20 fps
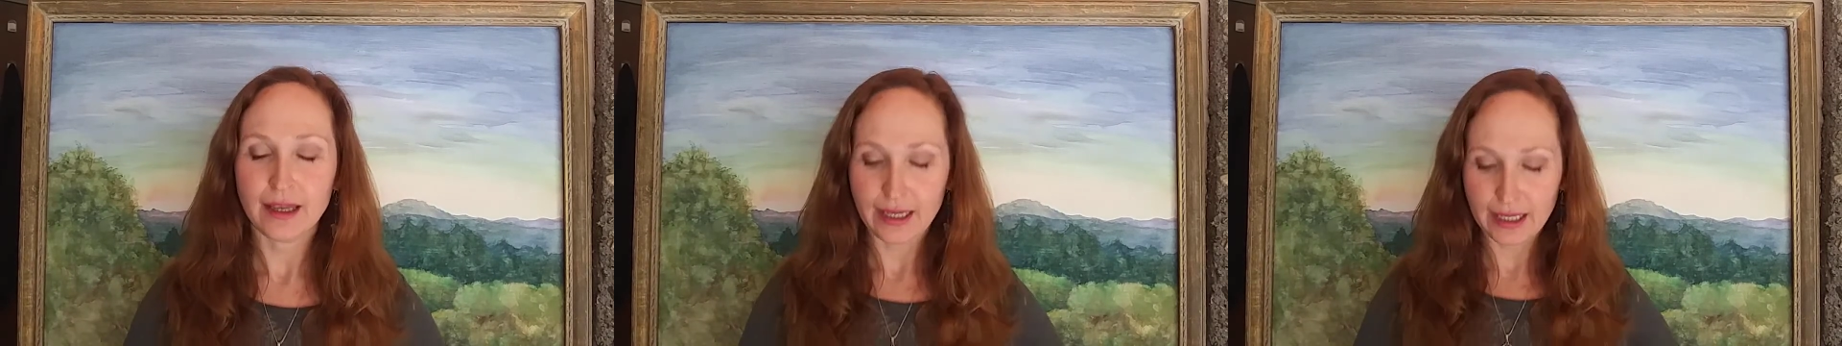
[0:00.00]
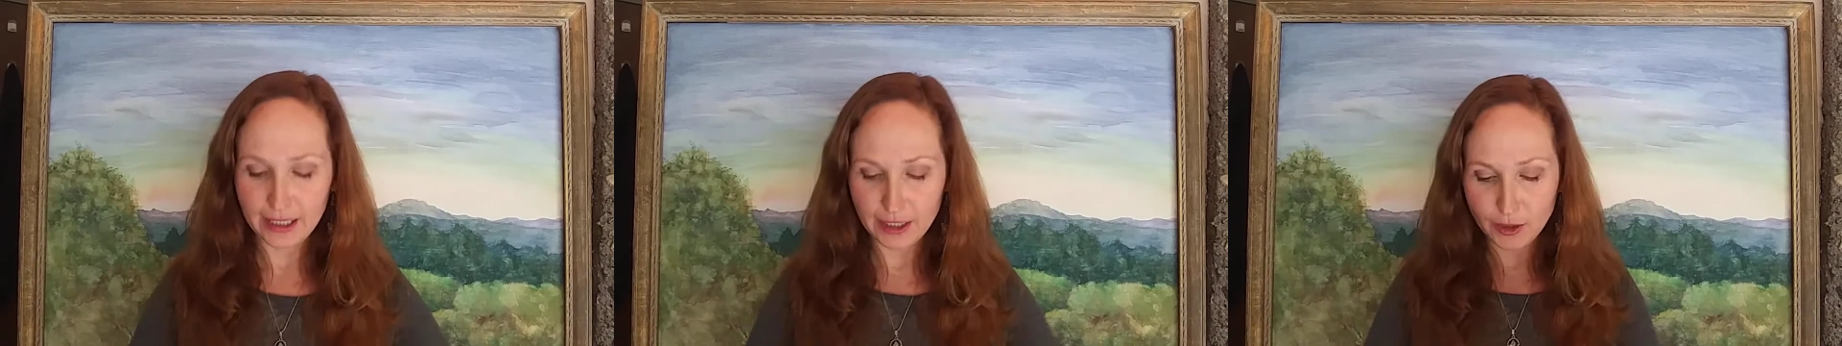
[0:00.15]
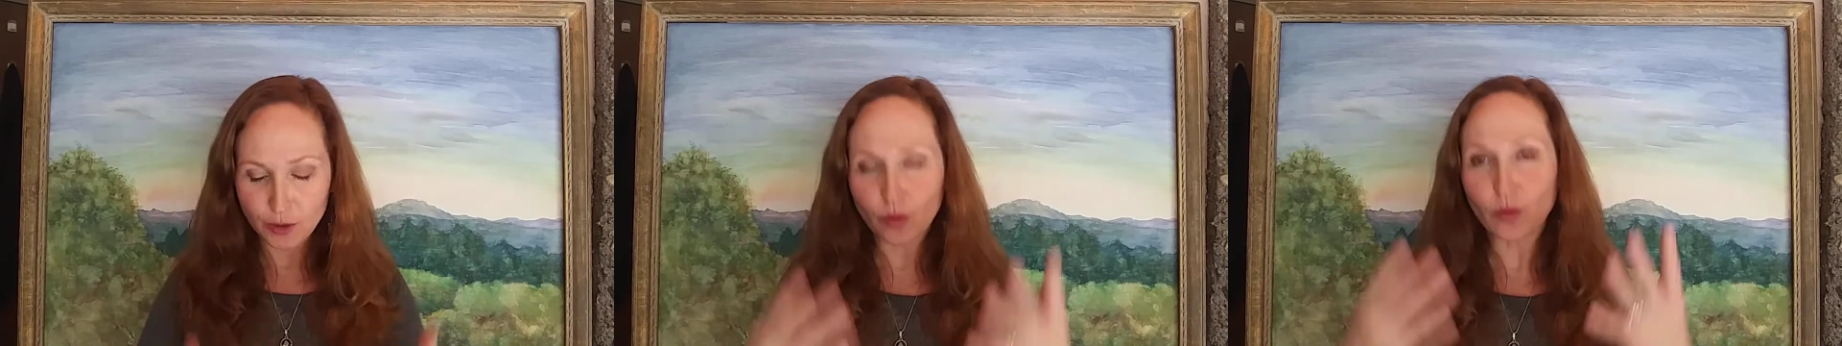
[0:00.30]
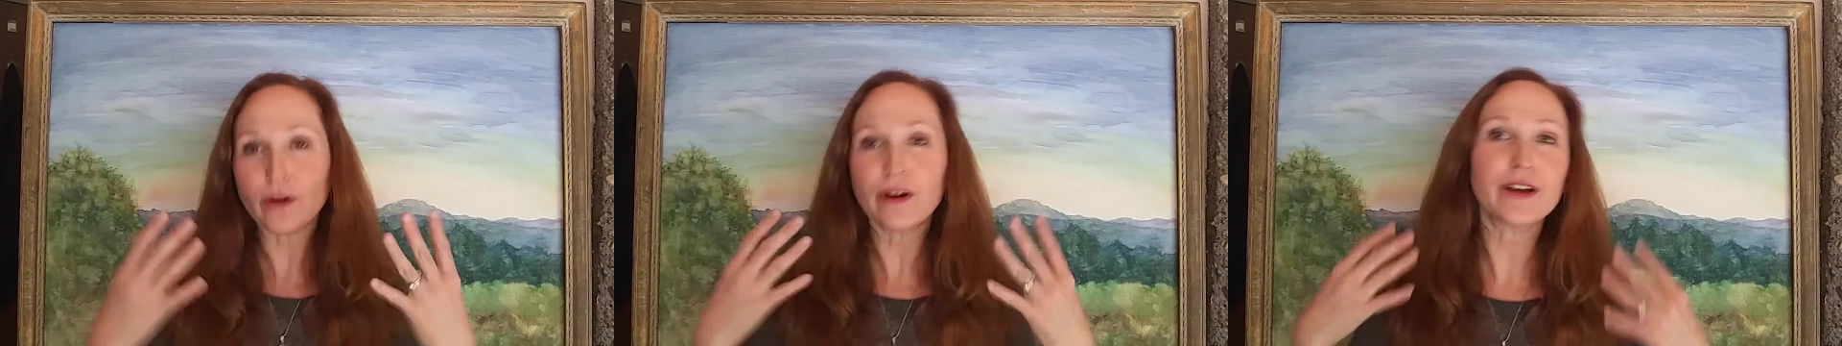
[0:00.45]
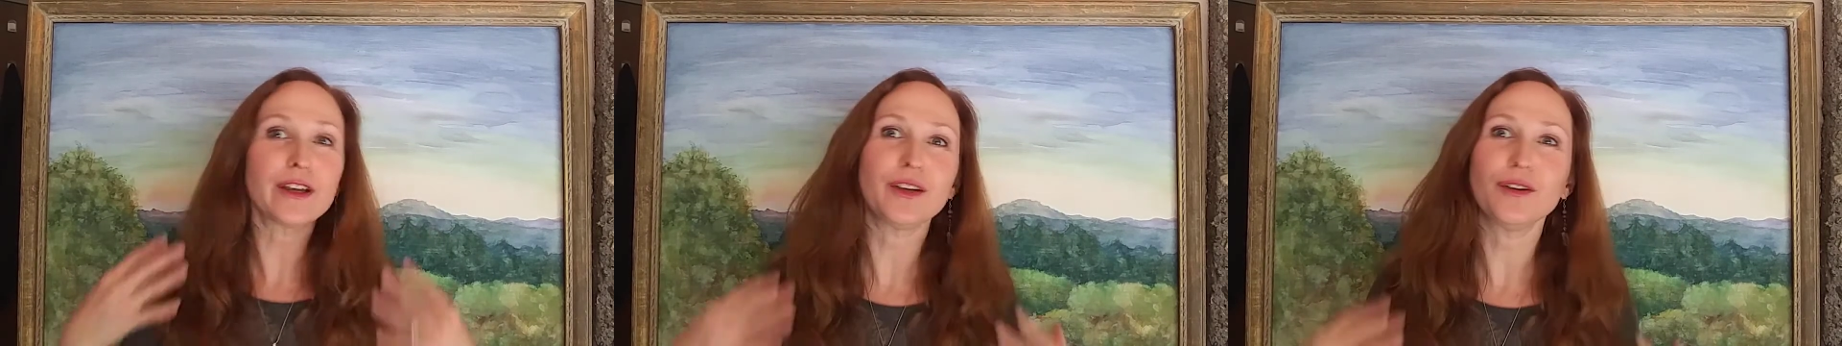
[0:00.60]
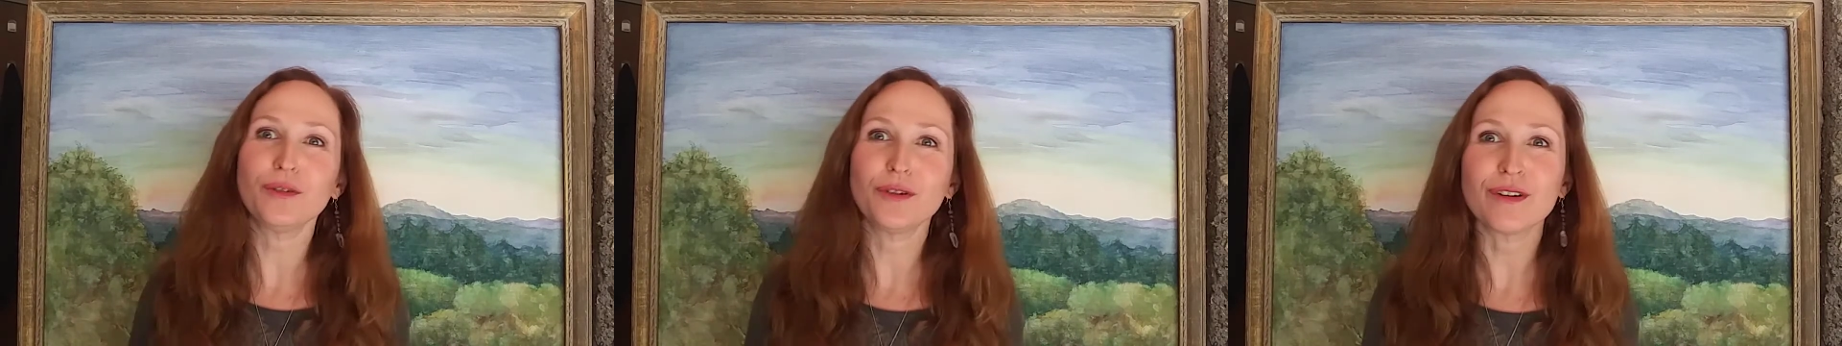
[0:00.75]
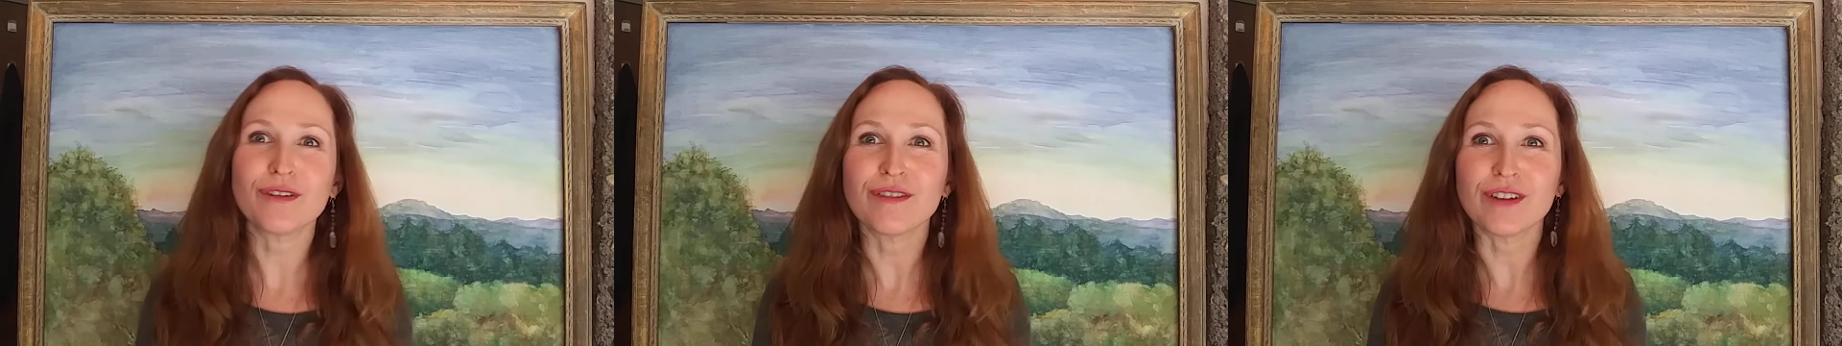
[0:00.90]
in your
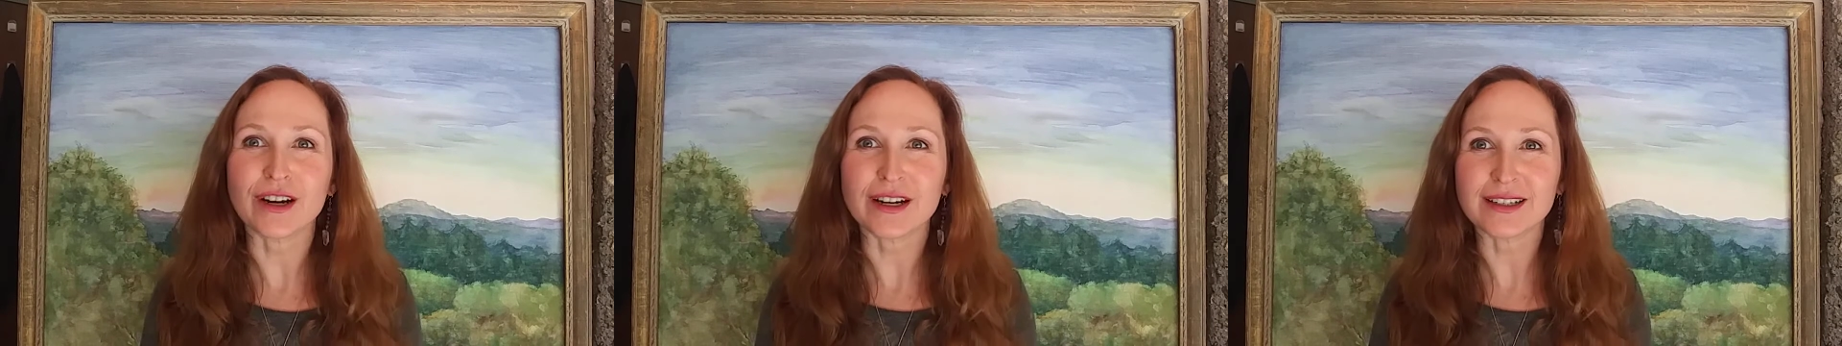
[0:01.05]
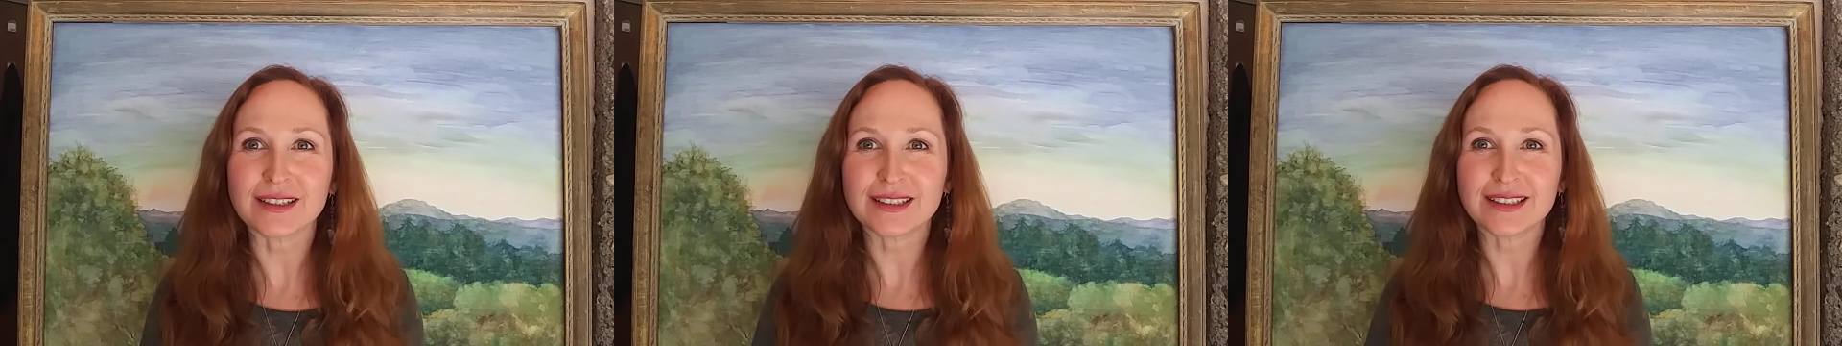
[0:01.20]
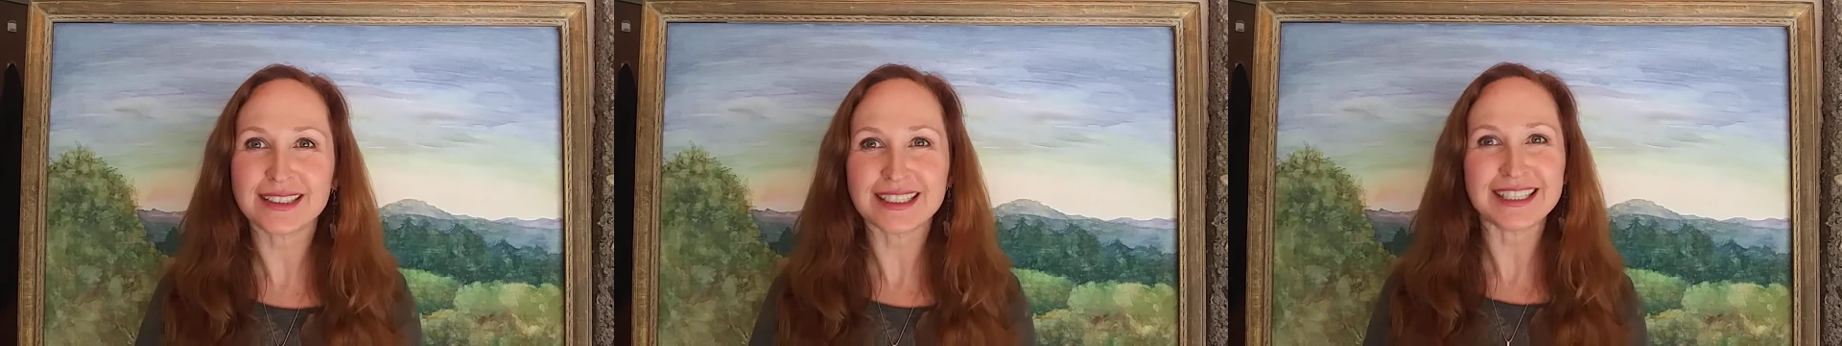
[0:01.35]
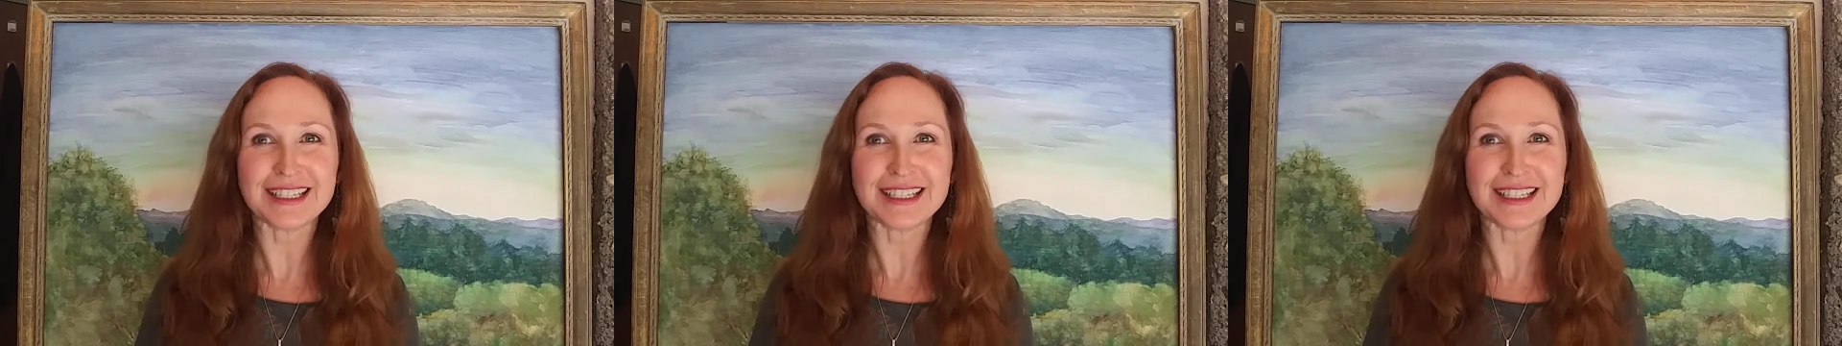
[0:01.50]
universe,